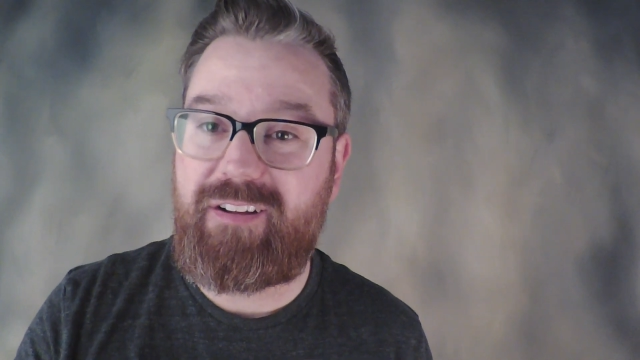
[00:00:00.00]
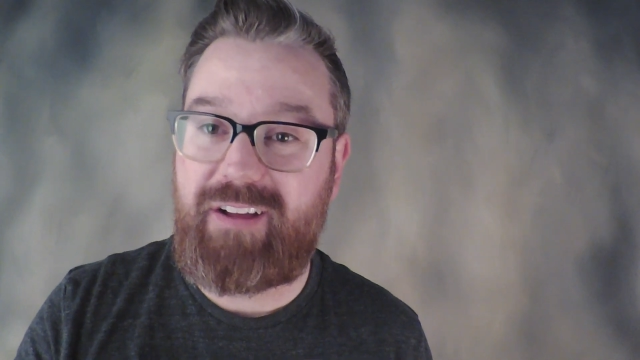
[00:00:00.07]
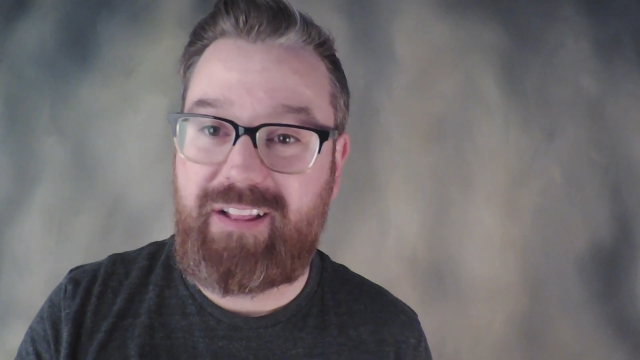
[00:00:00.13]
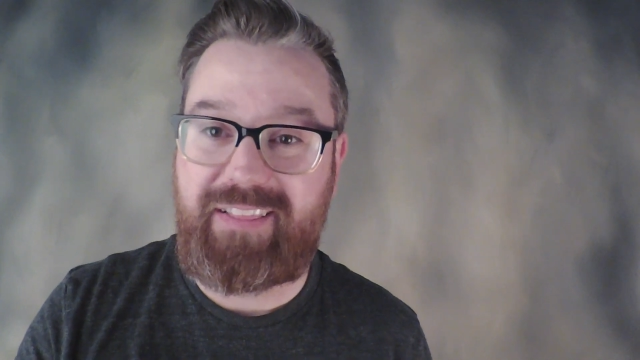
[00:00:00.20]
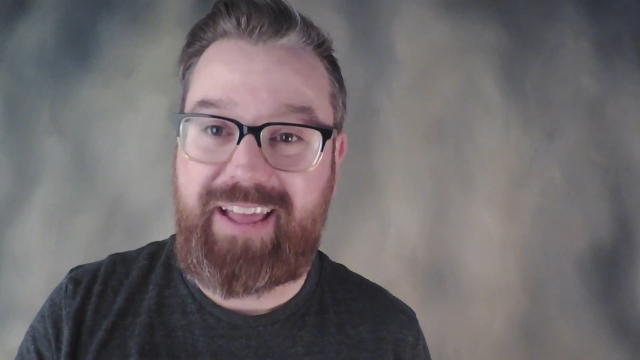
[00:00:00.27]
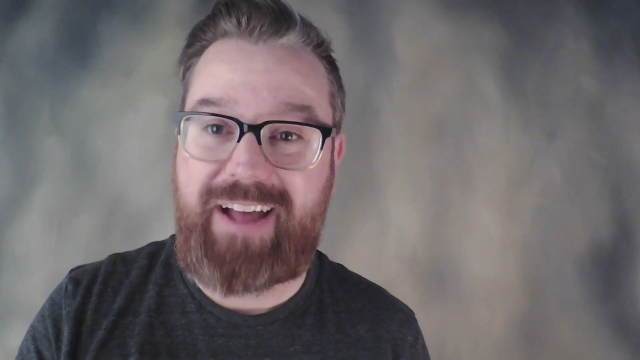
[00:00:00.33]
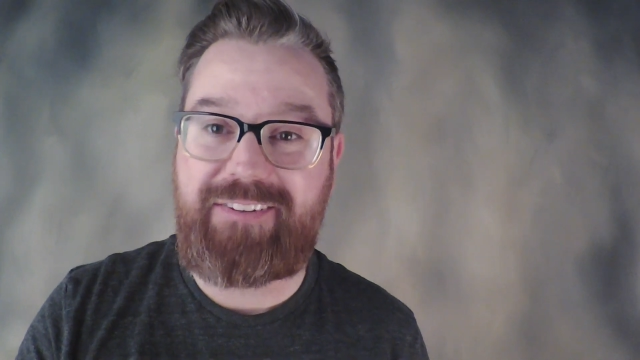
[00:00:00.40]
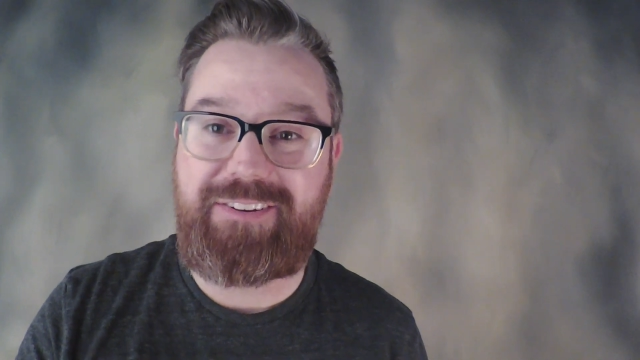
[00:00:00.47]

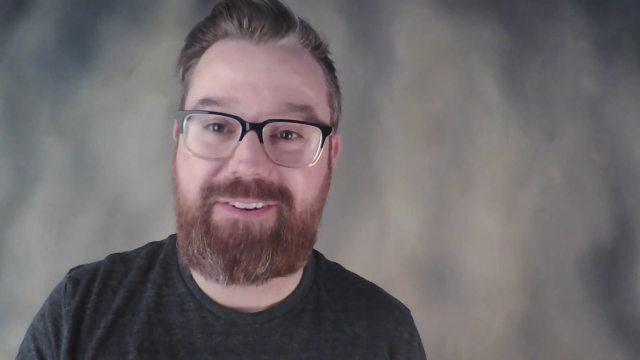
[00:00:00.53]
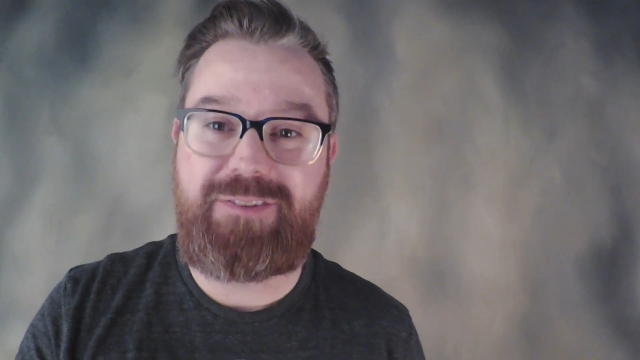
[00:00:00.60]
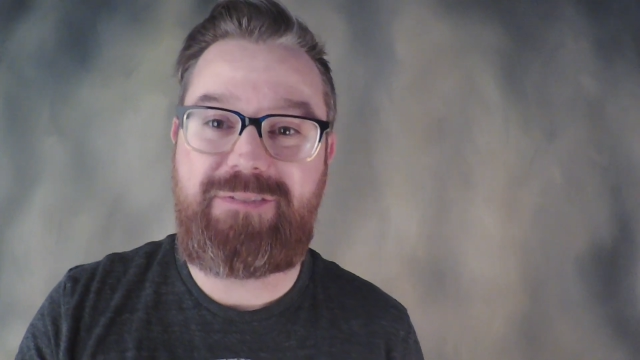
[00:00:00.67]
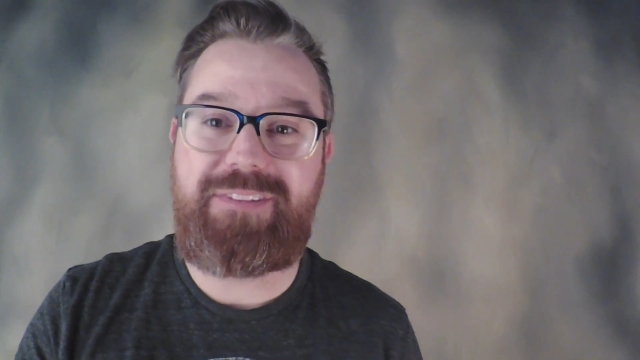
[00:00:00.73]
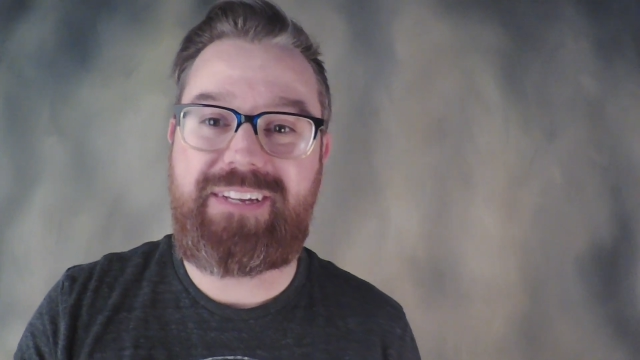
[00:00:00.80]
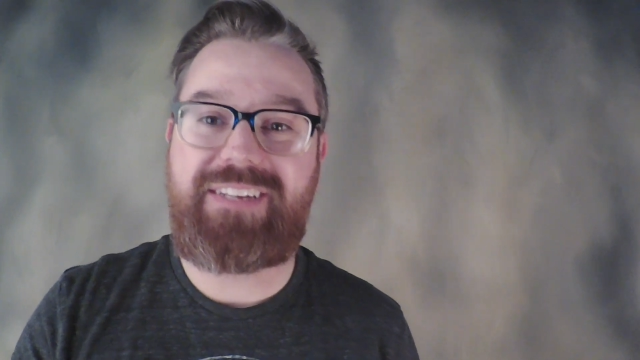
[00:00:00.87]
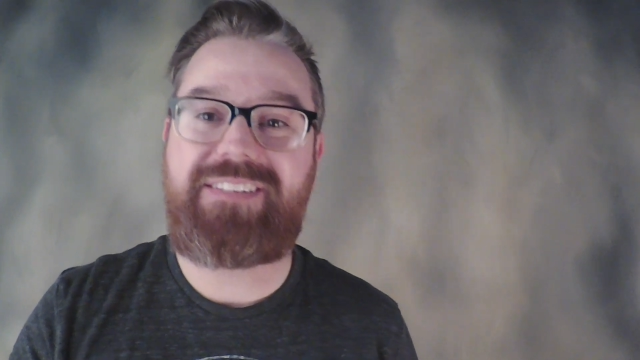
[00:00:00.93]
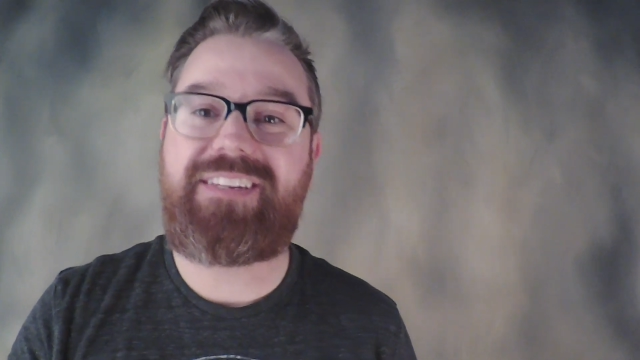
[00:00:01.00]
allowed to do
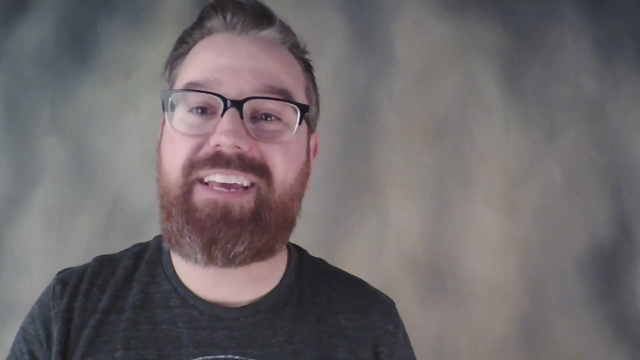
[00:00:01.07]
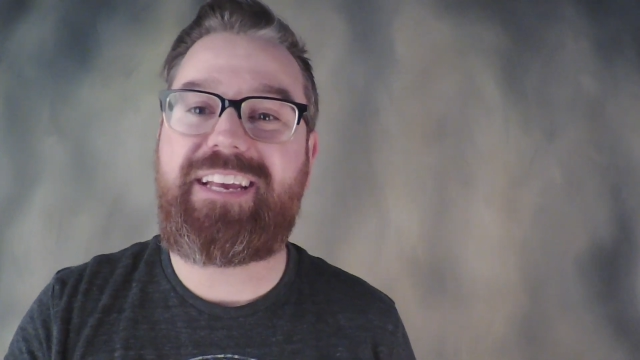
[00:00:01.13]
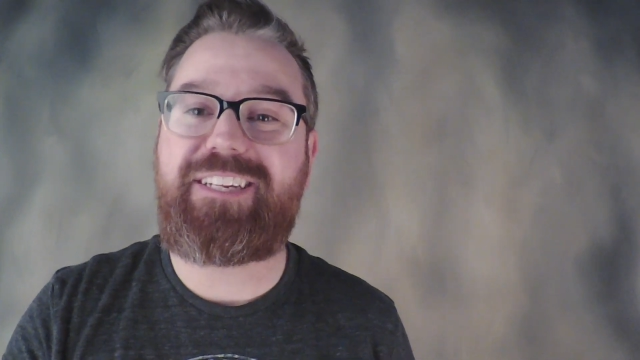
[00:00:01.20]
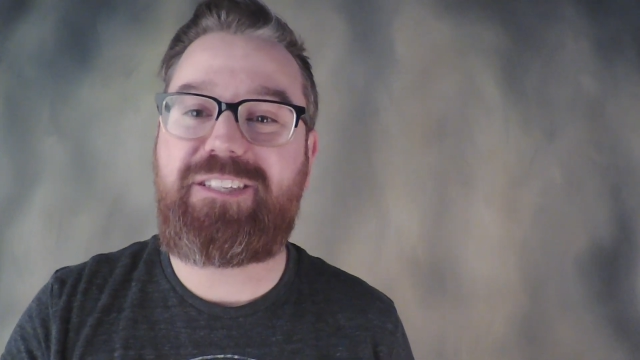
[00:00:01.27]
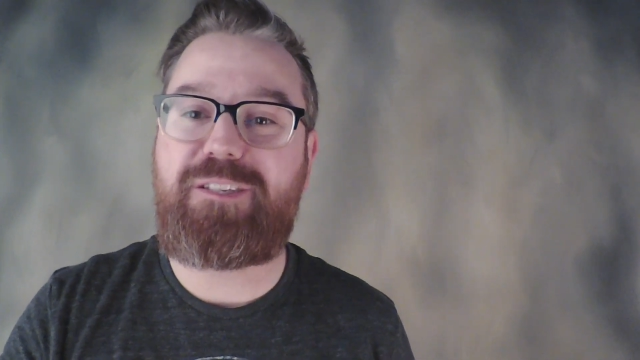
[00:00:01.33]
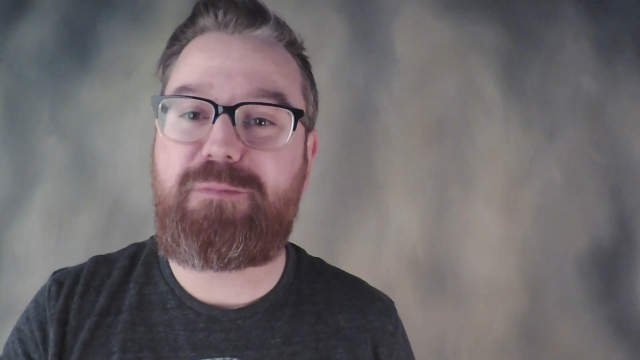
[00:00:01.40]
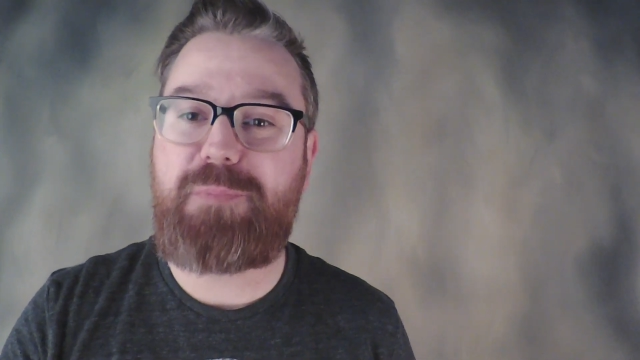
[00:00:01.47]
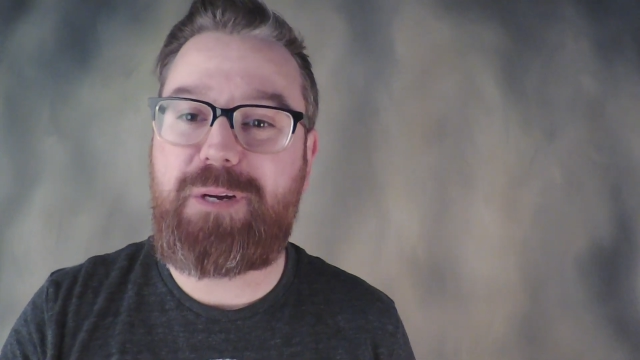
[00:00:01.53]
this
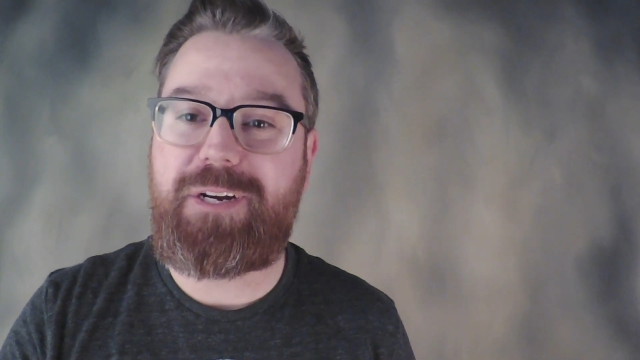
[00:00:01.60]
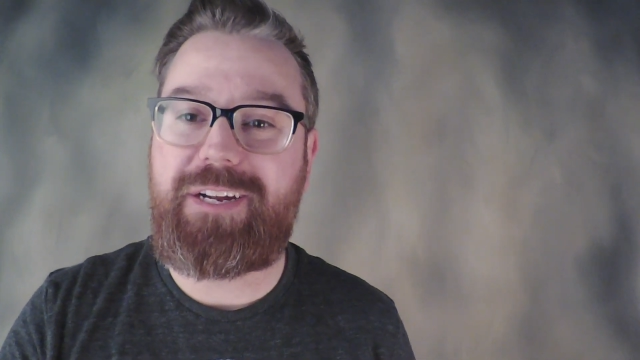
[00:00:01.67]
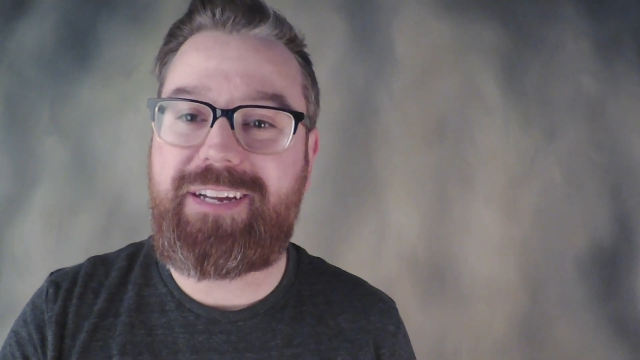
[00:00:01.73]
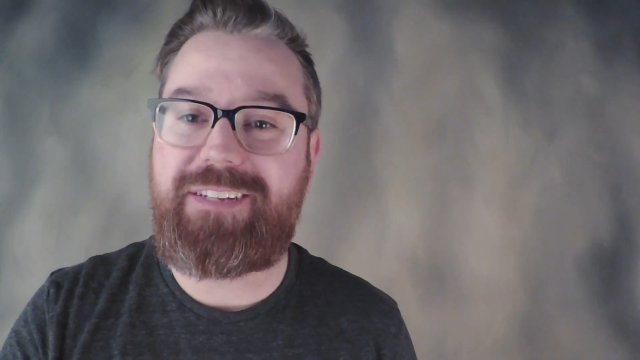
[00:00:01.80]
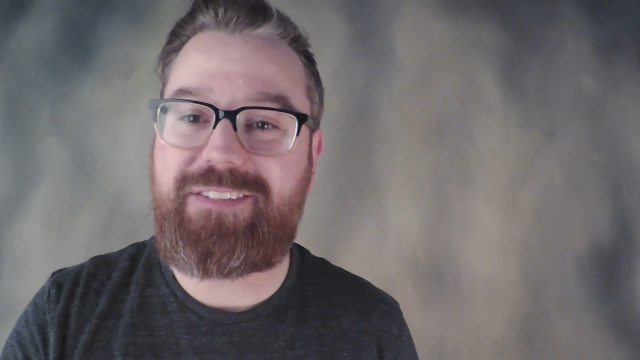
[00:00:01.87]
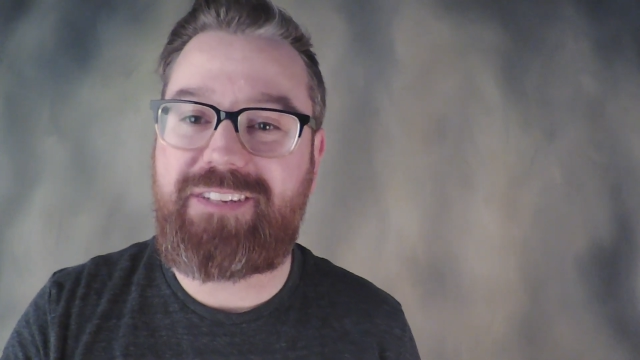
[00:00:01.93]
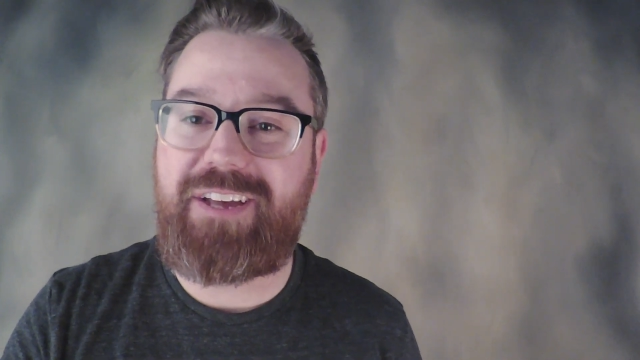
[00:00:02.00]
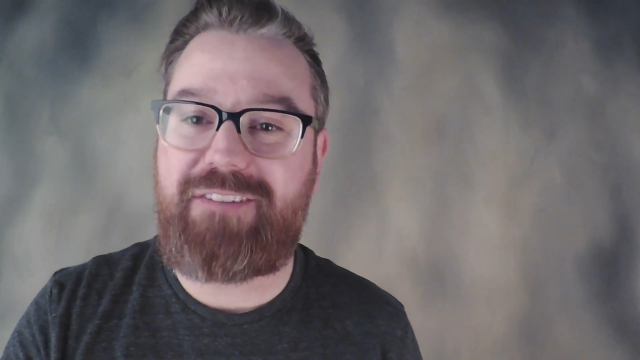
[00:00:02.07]

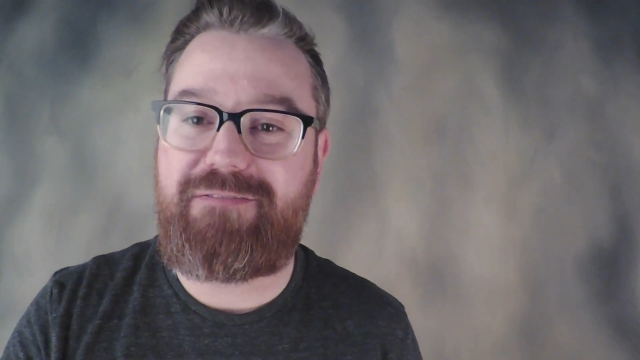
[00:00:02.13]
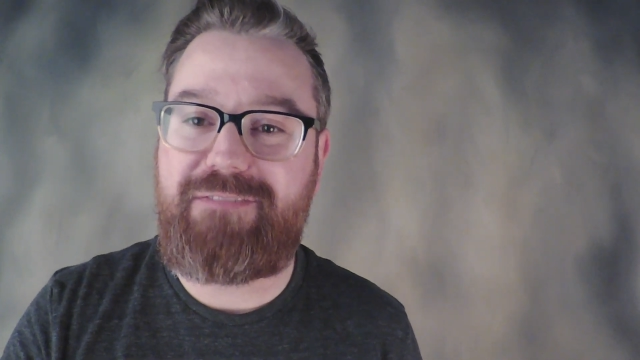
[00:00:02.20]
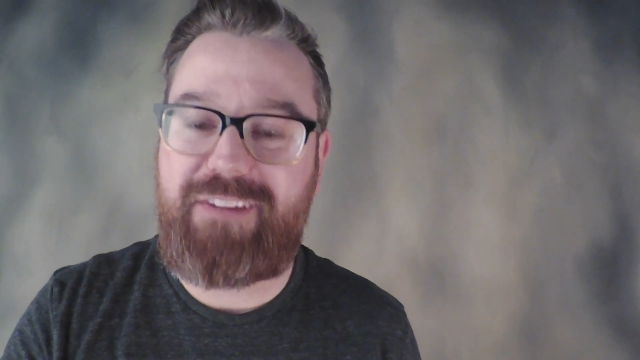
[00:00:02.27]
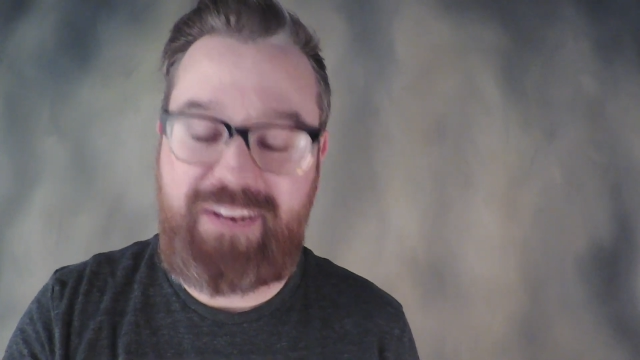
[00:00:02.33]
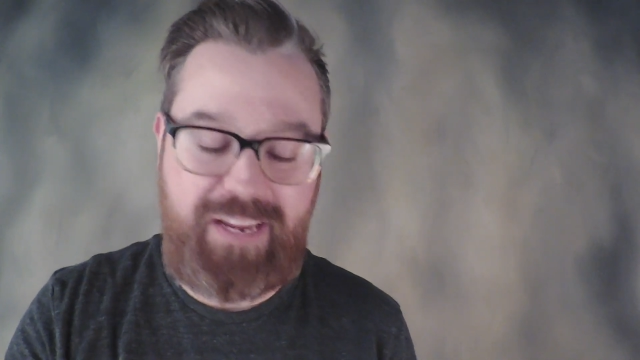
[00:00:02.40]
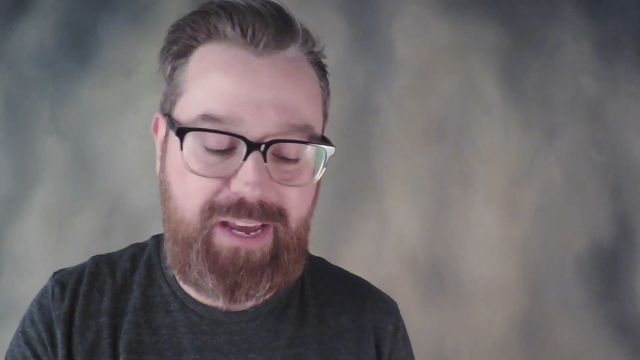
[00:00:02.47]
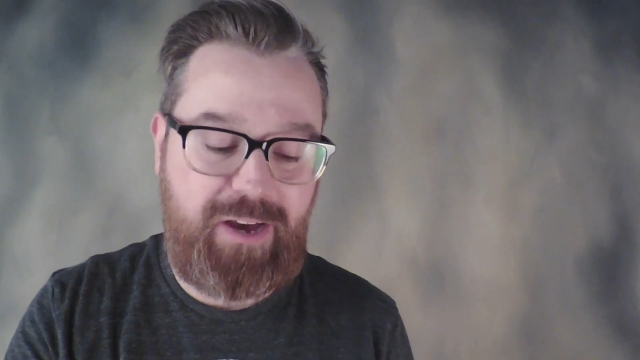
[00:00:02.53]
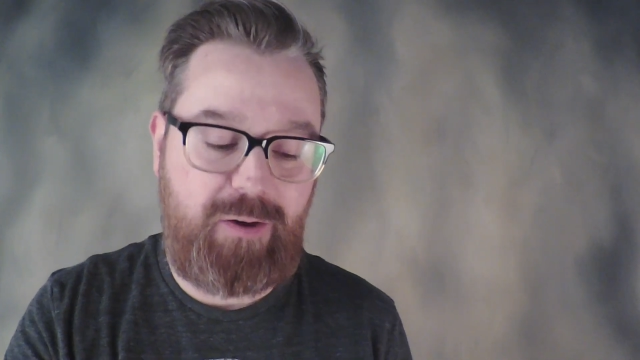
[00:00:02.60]
experience a
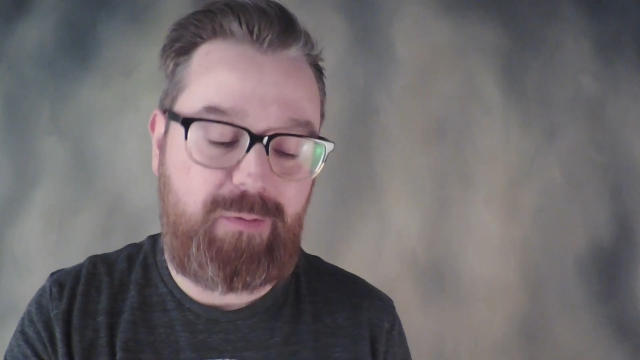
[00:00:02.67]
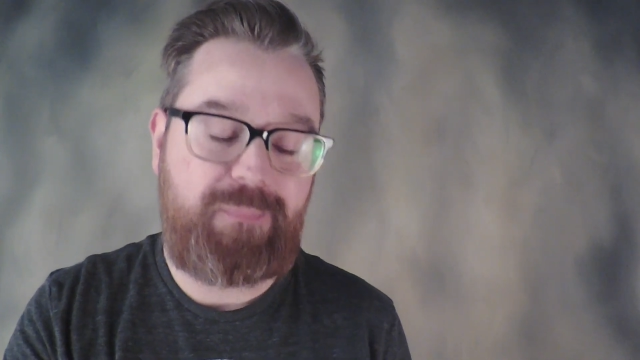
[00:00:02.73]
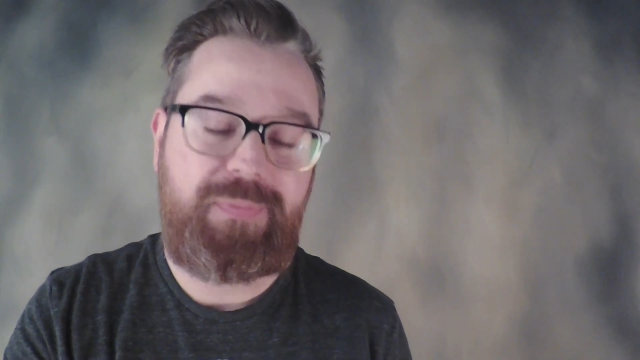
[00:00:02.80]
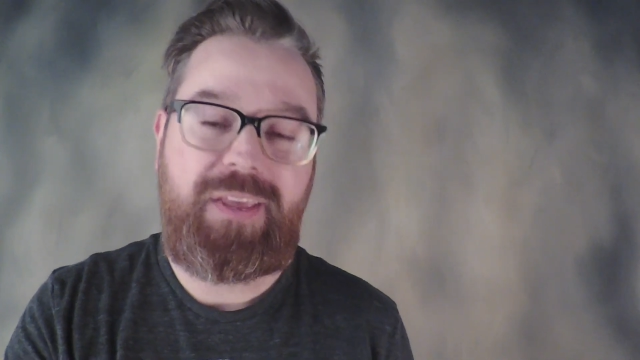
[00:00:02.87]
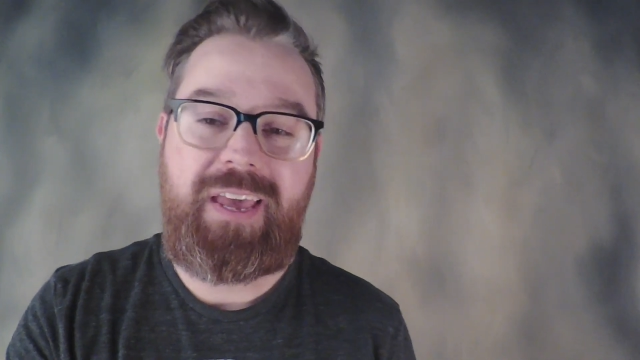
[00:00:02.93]
video.